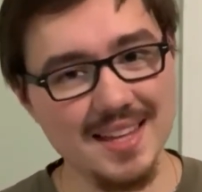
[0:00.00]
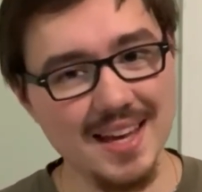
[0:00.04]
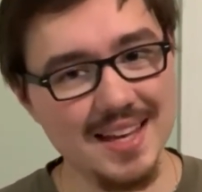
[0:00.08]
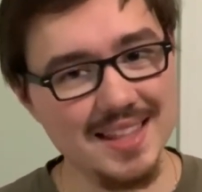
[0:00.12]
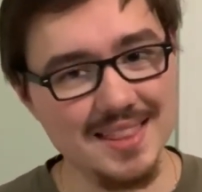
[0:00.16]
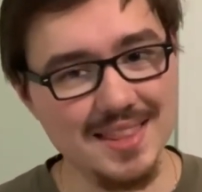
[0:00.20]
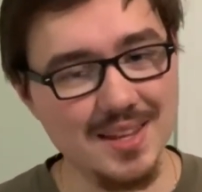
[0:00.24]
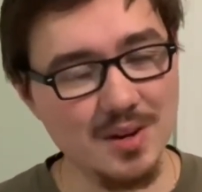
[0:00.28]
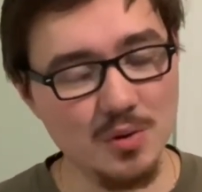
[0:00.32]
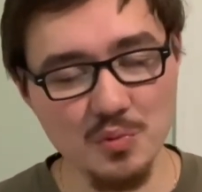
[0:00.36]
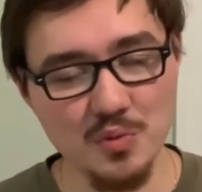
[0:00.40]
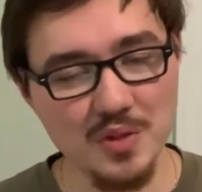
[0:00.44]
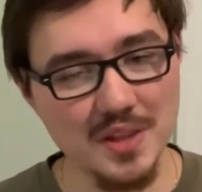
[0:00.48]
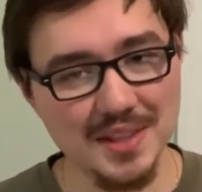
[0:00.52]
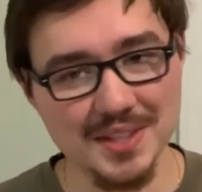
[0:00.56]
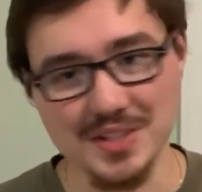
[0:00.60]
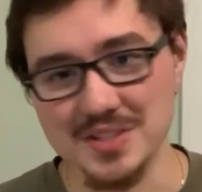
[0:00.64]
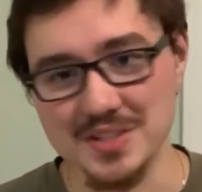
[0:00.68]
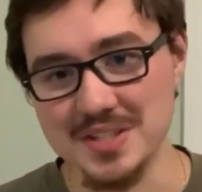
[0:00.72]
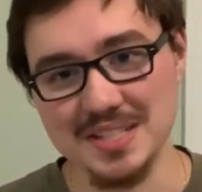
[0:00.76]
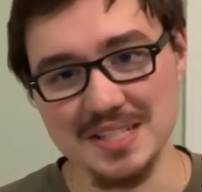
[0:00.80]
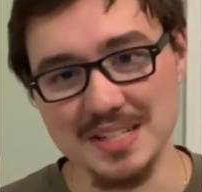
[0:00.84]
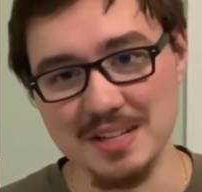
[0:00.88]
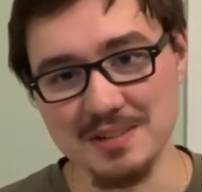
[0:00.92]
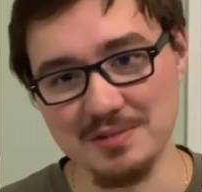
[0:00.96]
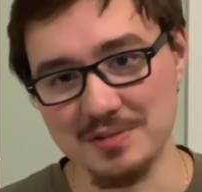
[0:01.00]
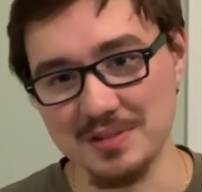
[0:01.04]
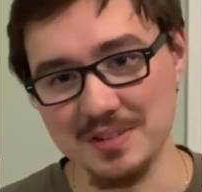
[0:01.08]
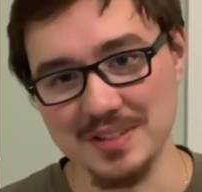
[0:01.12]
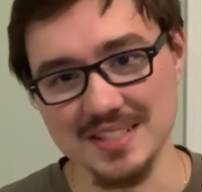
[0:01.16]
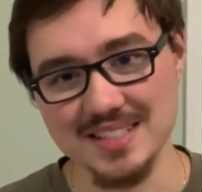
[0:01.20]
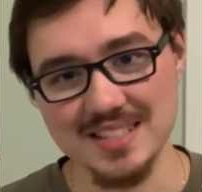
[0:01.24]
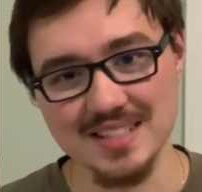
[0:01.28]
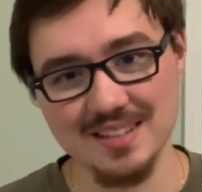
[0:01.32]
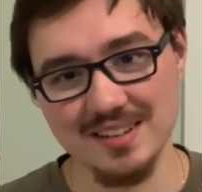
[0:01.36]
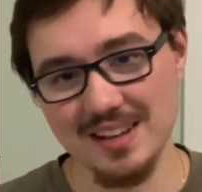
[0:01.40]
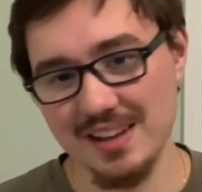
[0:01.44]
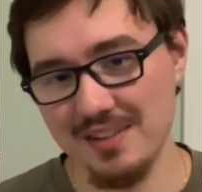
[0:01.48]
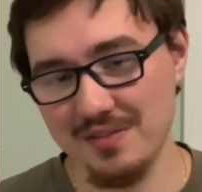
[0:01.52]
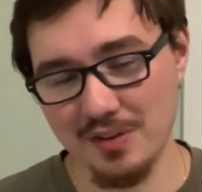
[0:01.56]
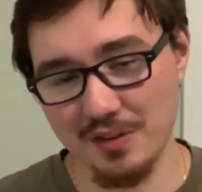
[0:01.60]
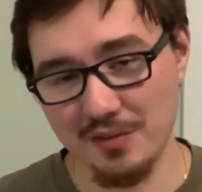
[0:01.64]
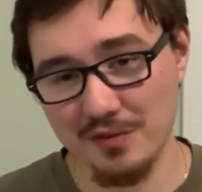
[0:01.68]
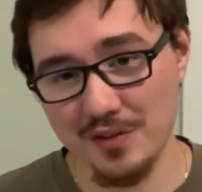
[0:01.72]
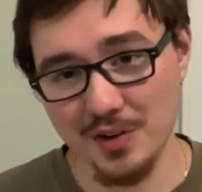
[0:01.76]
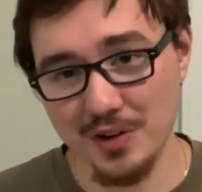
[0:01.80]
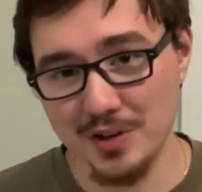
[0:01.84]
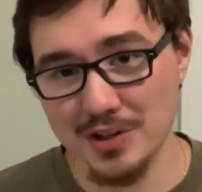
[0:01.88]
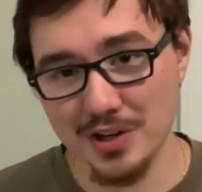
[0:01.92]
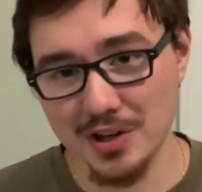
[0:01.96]
I don't think there's a difference. If you're
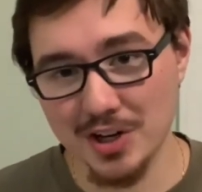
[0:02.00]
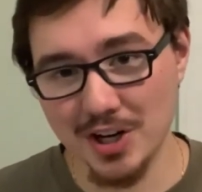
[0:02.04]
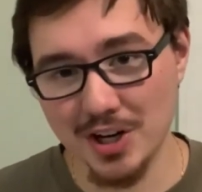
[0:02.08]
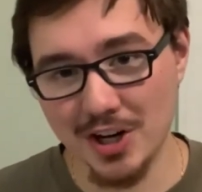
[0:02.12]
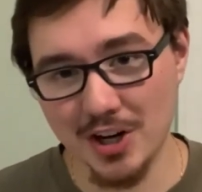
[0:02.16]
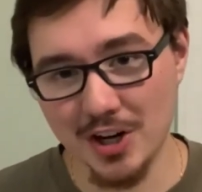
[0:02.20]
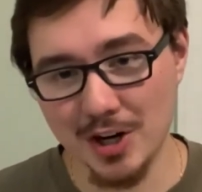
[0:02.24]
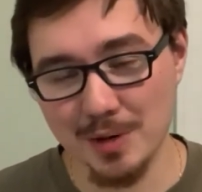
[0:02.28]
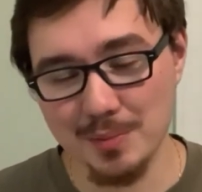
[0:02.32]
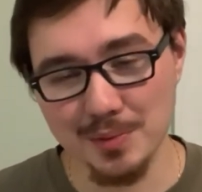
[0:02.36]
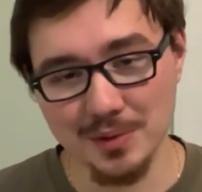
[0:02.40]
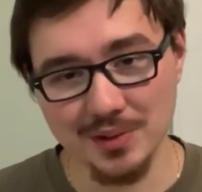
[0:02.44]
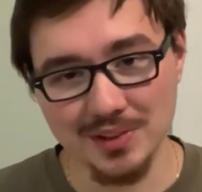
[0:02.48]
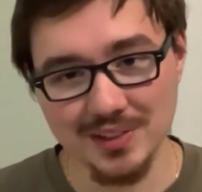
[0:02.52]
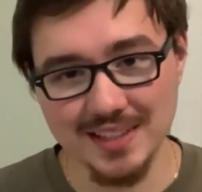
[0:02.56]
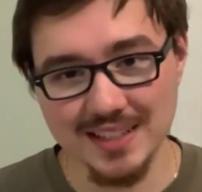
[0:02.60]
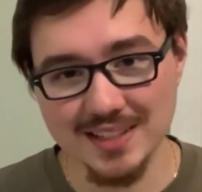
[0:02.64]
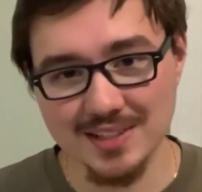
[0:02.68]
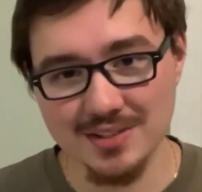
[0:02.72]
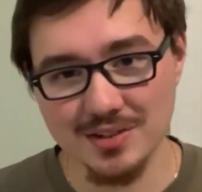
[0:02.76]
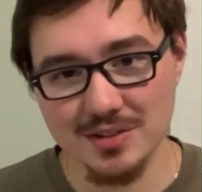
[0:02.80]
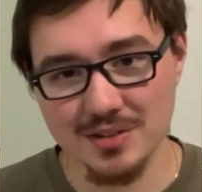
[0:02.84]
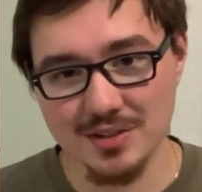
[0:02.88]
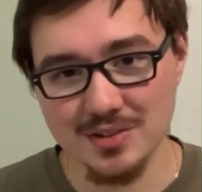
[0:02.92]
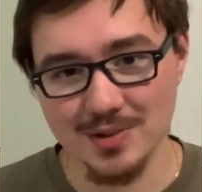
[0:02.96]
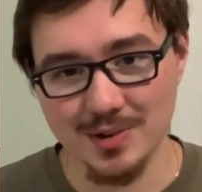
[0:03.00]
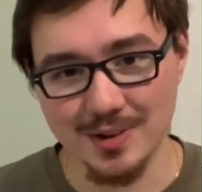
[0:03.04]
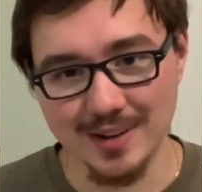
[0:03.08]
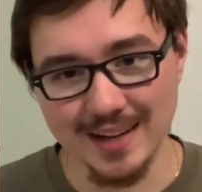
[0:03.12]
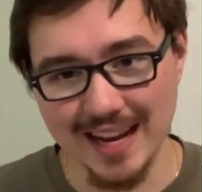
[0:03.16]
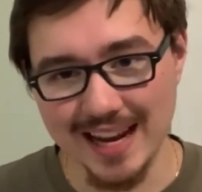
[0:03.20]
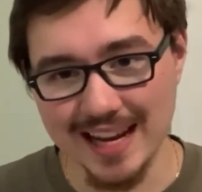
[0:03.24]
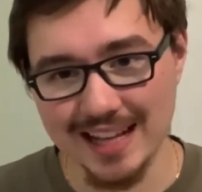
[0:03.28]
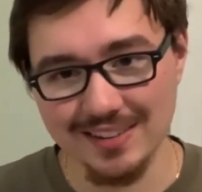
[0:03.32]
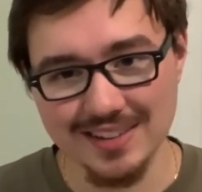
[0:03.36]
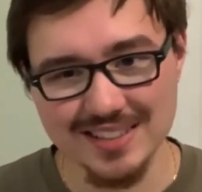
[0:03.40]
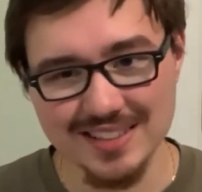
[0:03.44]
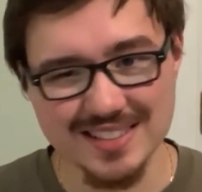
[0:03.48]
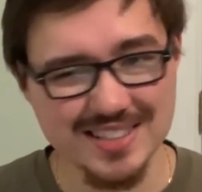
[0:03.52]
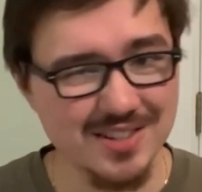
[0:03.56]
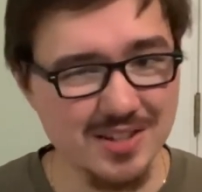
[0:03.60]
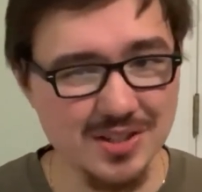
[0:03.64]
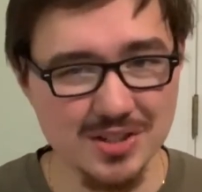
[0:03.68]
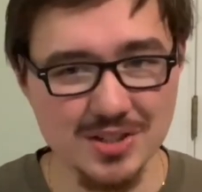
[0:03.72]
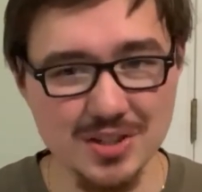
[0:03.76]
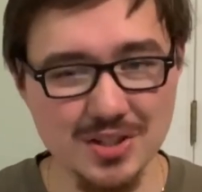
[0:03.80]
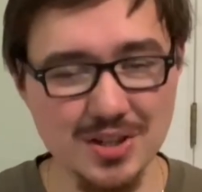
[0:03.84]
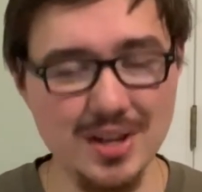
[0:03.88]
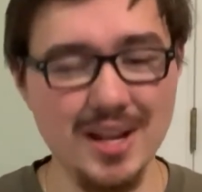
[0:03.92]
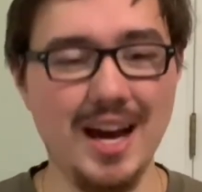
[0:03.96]
filling your car up with liters or gallons,
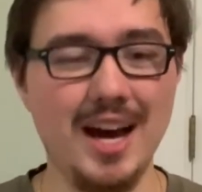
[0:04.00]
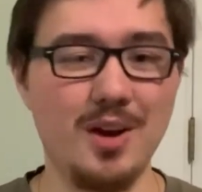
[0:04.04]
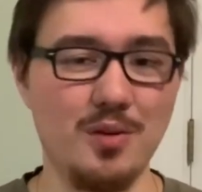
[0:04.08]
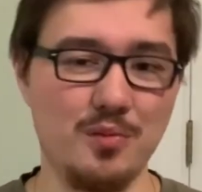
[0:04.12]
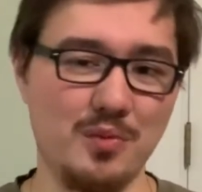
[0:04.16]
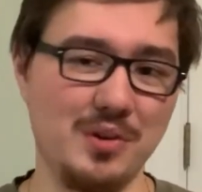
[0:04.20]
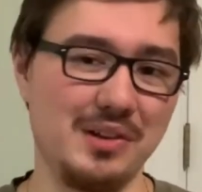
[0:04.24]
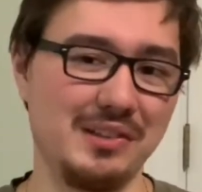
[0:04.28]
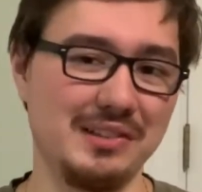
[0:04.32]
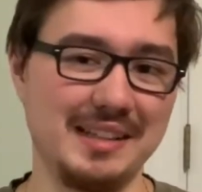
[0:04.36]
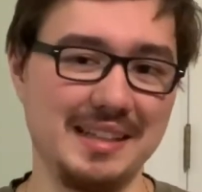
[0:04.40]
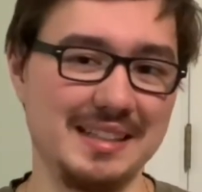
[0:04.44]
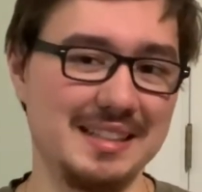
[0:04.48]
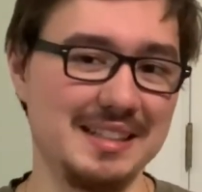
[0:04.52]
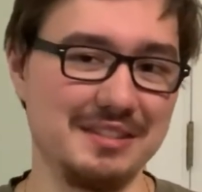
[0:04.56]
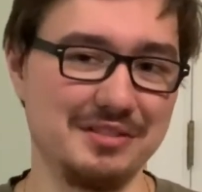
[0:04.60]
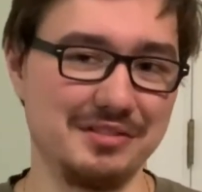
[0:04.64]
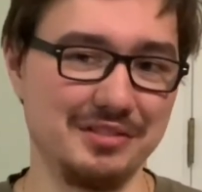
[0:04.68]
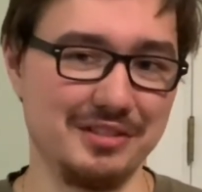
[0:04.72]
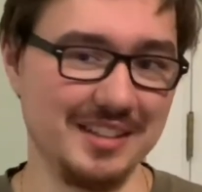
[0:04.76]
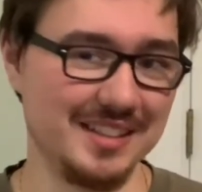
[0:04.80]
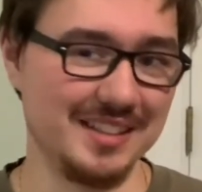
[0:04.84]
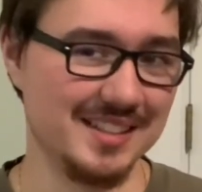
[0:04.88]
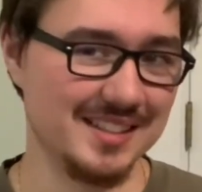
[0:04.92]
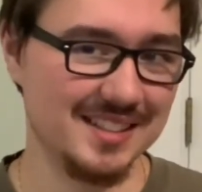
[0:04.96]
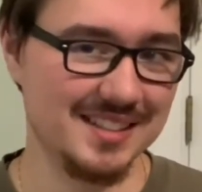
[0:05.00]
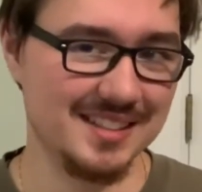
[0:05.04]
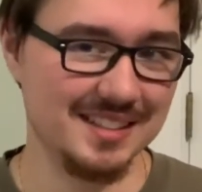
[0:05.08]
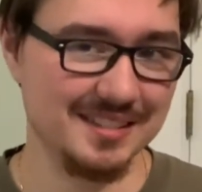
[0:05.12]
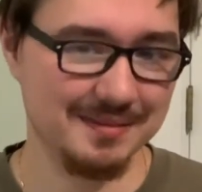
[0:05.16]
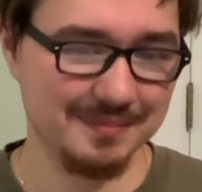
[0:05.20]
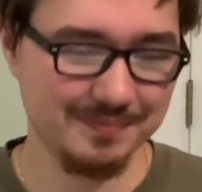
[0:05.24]
there's not really a difference.